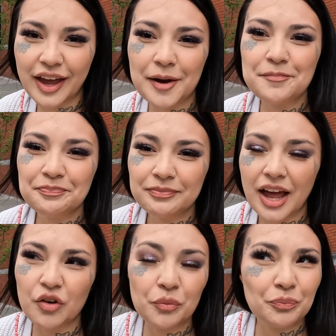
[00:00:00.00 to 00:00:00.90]

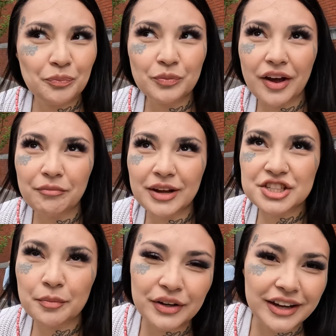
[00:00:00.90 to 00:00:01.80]
Yeah. I don't have
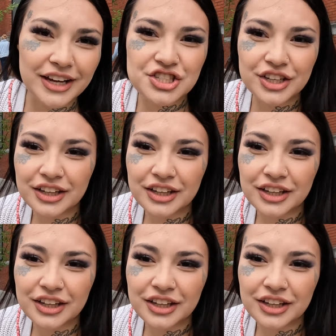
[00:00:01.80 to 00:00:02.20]
much communication.